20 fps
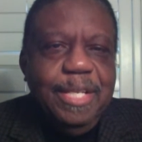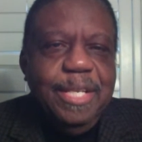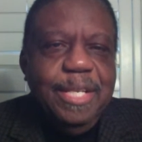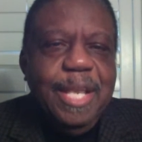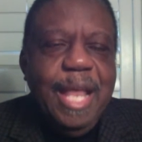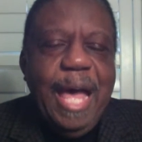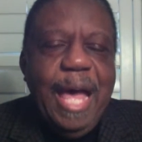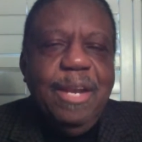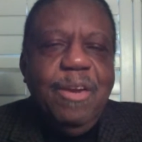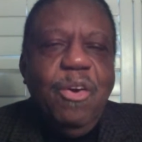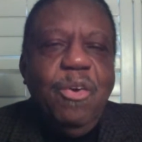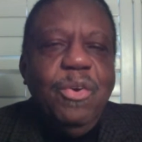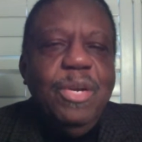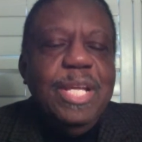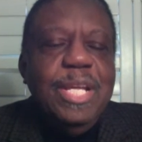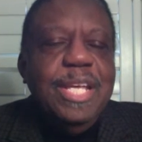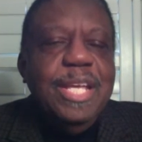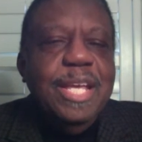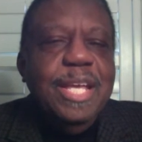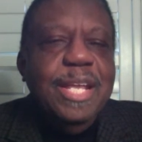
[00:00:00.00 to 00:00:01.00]
not
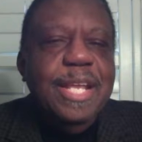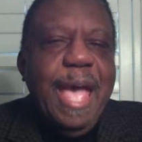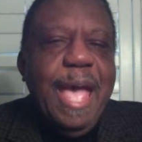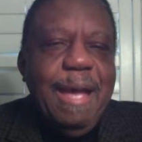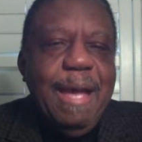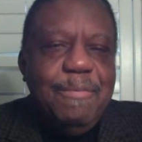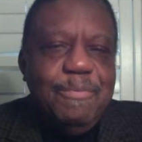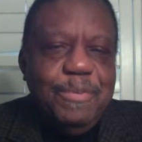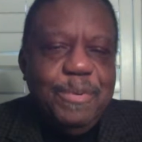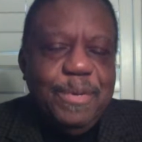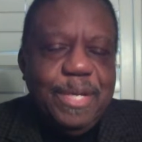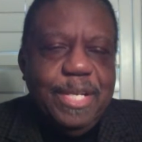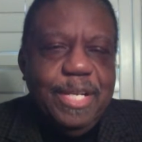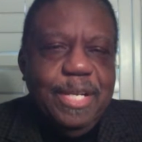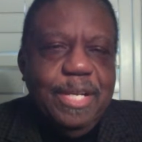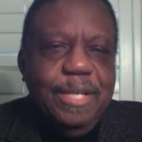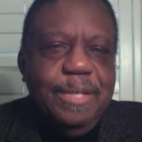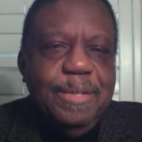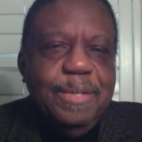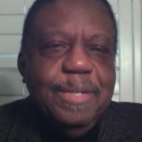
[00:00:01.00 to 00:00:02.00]
only in
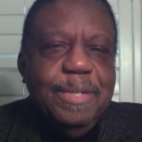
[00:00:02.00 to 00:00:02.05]
Africa,